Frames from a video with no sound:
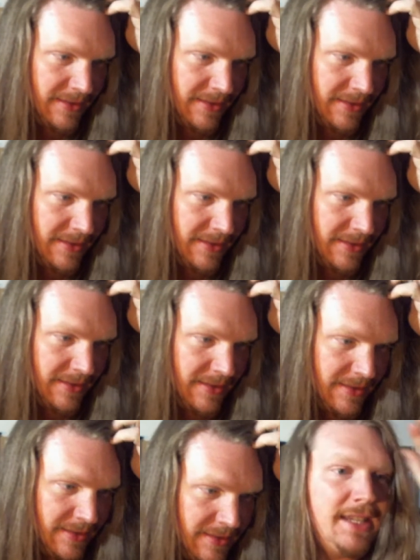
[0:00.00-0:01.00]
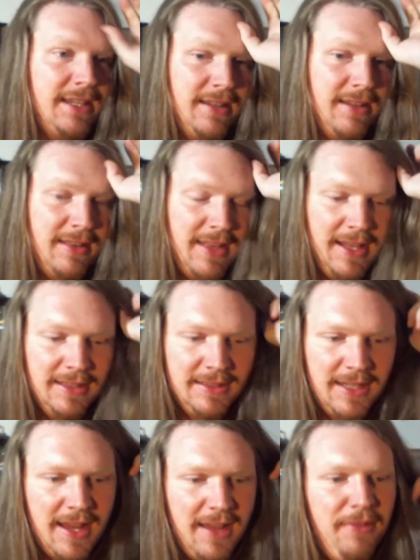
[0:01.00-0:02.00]
events and things
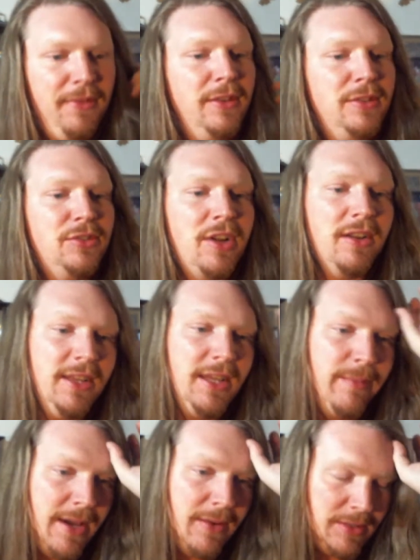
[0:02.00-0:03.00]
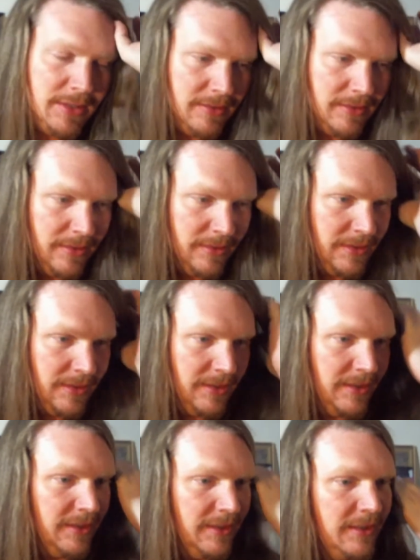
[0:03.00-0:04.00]
that I feel strongly about,
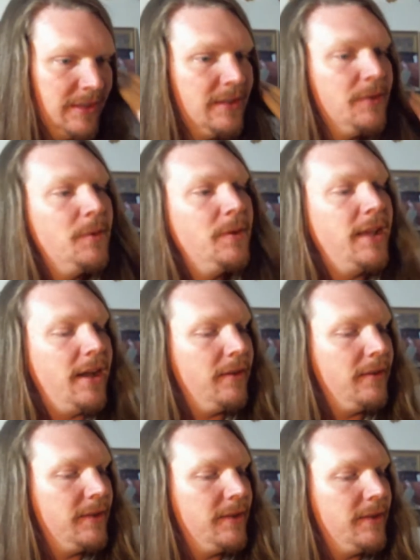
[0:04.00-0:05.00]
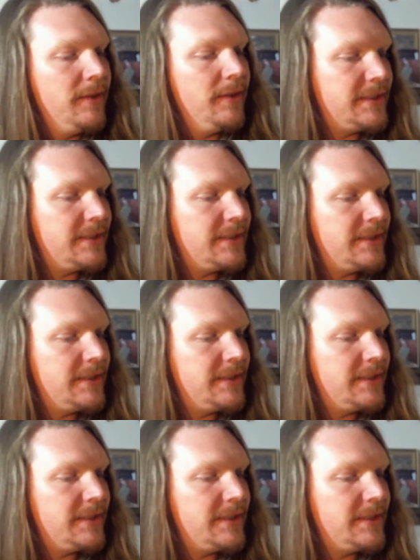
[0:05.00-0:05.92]
without necessarily